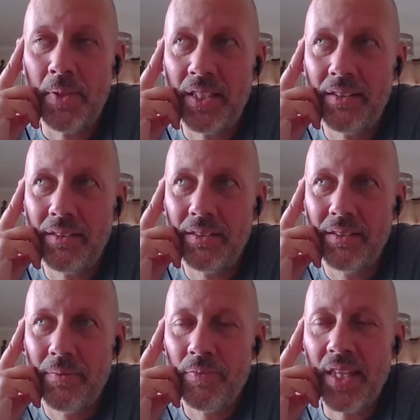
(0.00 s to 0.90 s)
I mean,
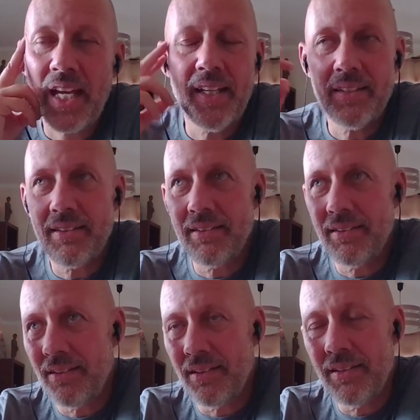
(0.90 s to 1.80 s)

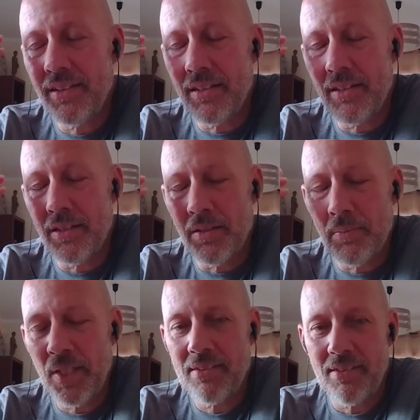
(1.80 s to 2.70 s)
the
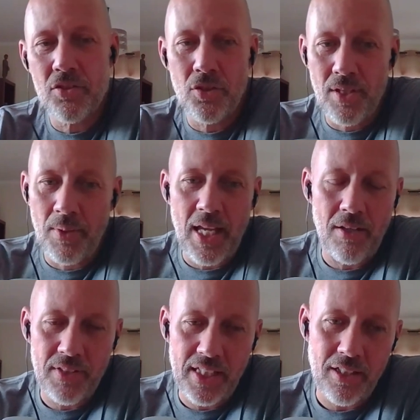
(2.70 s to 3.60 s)
biggest issue that we
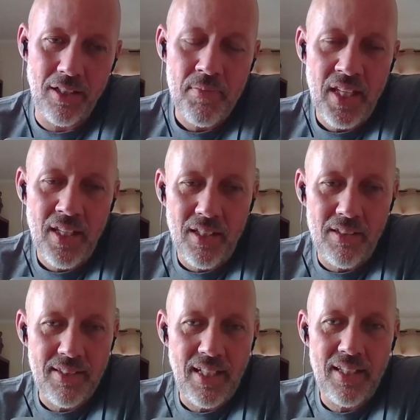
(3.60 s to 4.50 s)
have here
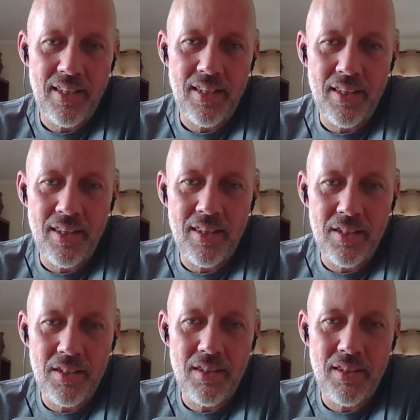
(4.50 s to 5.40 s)
is that
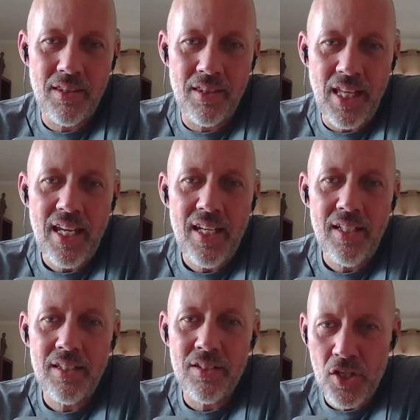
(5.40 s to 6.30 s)

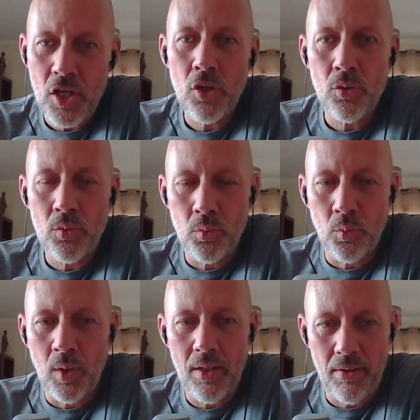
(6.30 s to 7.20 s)
they know
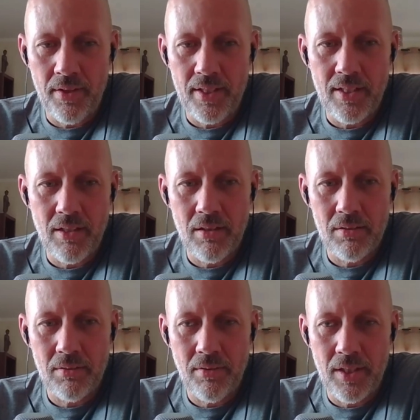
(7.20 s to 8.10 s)
what their